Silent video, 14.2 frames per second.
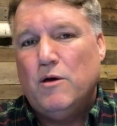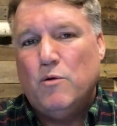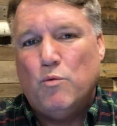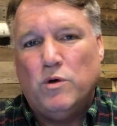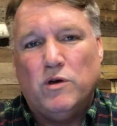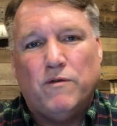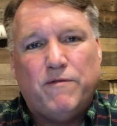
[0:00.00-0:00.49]

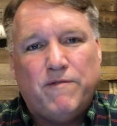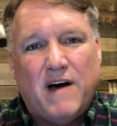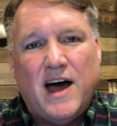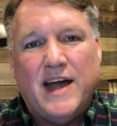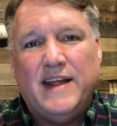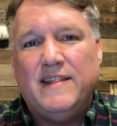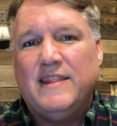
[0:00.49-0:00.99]
We'll
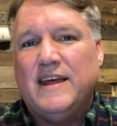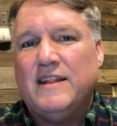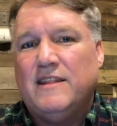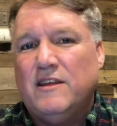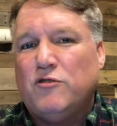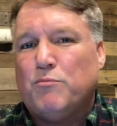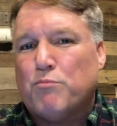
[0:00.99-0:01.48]
find that
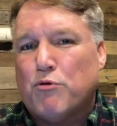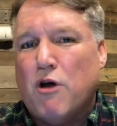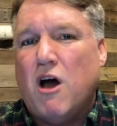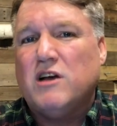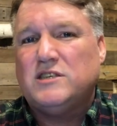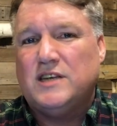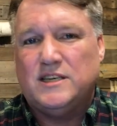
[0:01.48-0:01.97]
this
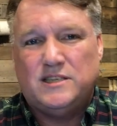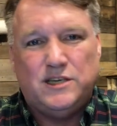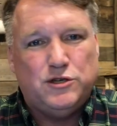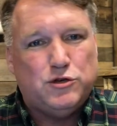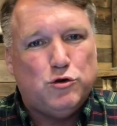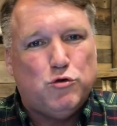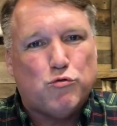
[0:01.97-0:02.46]
process
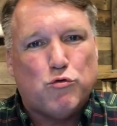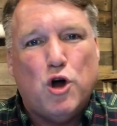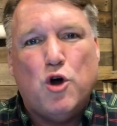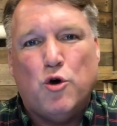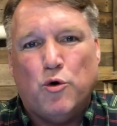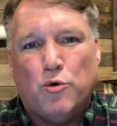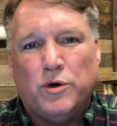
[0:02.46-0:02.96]
is
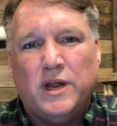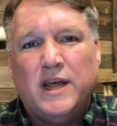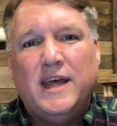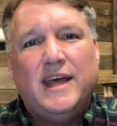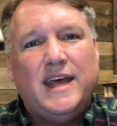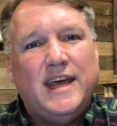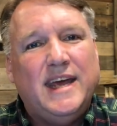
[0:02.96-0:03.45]
grown
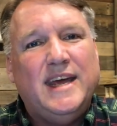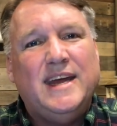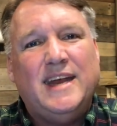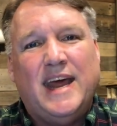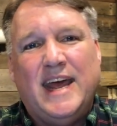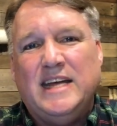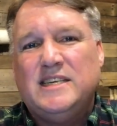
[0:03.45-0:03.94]

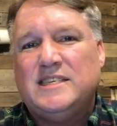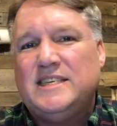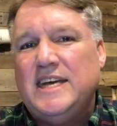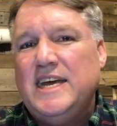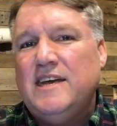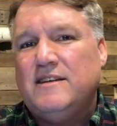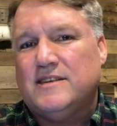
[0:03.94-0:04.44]
in a
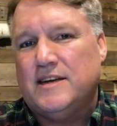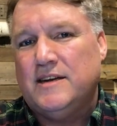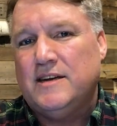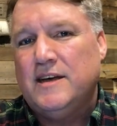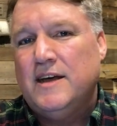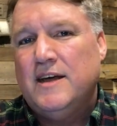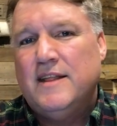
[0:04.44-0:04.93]

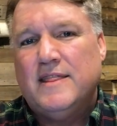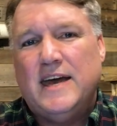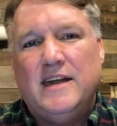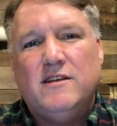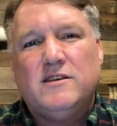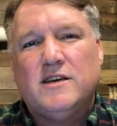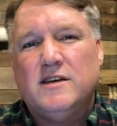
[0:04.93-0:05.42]
season that
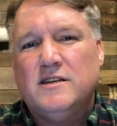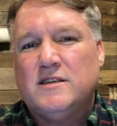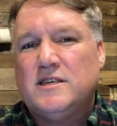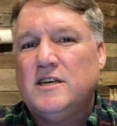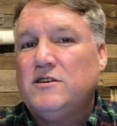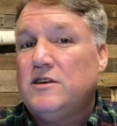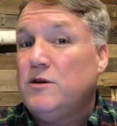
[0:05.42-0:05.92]
is
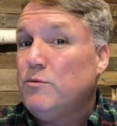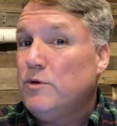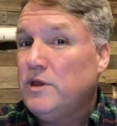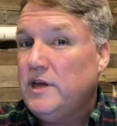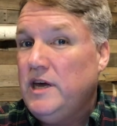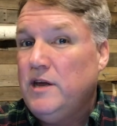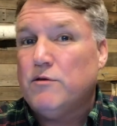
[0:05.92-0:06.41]
consistent
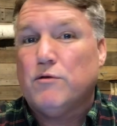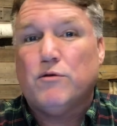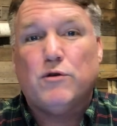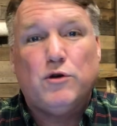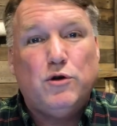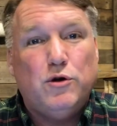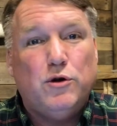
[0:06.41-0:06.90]
with either
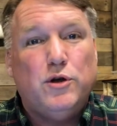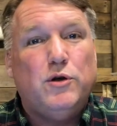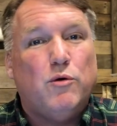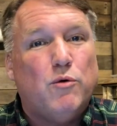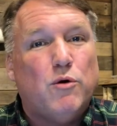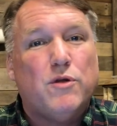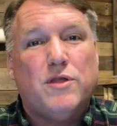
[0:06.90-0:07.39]
the good
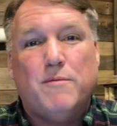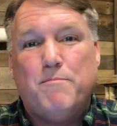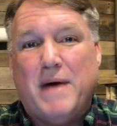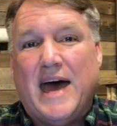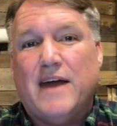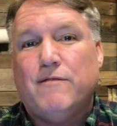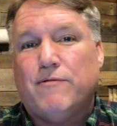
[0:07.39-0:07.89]
or the
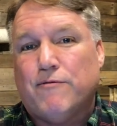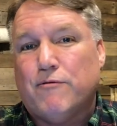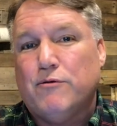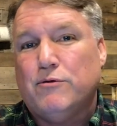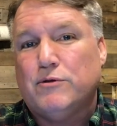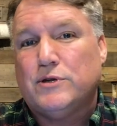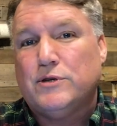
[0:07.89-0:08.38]
bad
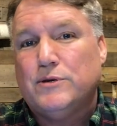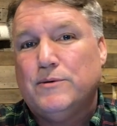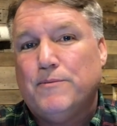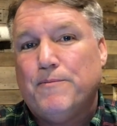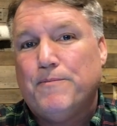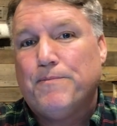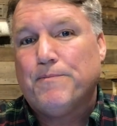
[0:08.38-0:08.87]
fruit.
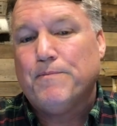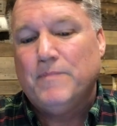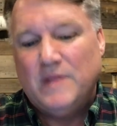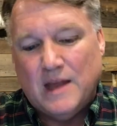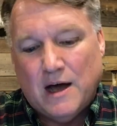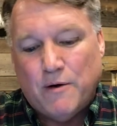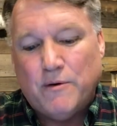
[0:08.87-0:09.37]

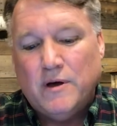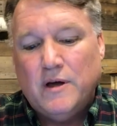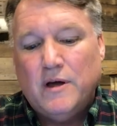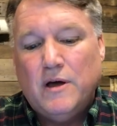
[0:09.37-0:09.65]
Now,